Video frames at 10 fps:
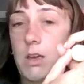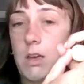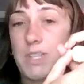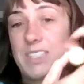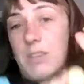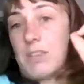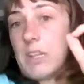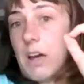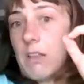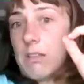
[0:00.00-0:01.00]
but it's definitely
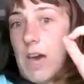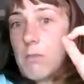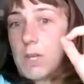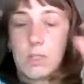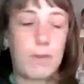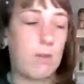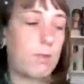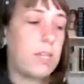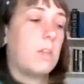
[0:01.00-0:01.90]
not that much amount, right?